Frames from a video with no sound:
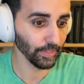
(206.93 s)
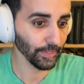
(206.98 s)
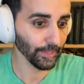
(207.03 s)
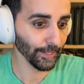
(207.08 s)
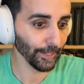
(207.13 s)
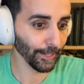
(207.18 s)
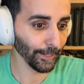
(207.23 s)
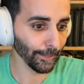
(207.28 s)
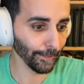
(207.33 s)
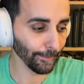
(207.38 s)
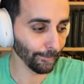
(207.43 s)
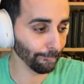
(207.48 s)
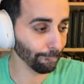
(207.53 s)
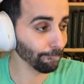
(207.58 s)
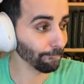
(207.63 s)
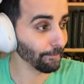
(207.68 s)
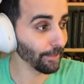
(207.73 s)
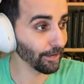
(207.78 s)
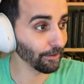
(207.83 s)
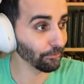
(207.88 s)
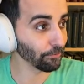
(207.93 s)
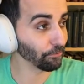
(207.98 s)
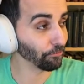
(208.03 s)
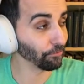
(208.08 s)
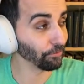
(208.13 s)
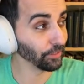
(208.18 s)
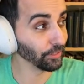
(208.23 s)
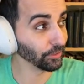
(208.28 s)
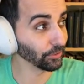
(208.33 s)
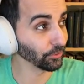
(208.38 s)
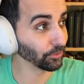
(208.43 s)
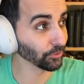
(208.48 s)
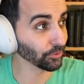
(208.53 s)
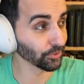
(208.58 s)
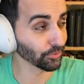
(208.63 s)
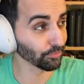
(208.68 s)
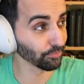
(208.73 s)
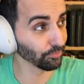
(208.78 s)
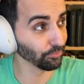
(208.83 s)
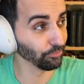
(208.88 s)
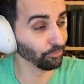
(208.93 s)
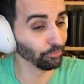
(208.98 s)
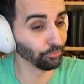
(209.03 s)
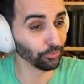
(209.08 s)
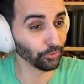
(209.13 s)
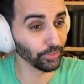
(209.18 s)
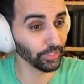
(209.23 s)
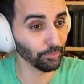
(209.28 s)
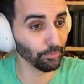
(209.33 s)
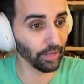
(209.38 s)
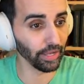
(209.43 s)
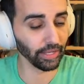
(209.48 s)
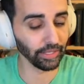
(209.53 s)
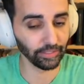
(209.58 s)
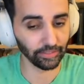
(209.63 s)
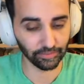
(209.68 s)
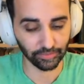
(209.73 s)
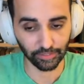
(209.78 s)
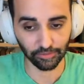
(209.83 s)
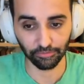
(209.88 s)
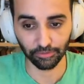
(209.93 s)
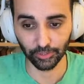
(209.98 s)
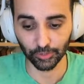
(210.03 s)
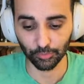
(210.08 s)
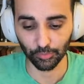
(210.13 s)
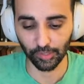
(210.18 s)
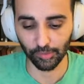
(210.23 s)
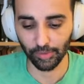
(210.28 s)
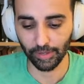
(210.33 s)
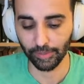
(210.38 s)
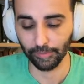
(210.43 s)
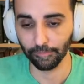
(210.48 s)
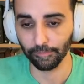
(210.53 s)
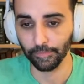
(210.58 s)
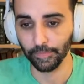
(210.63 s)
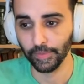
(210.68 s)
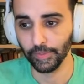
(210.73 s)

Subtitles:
That feels pretty bad. That feels pretty bad.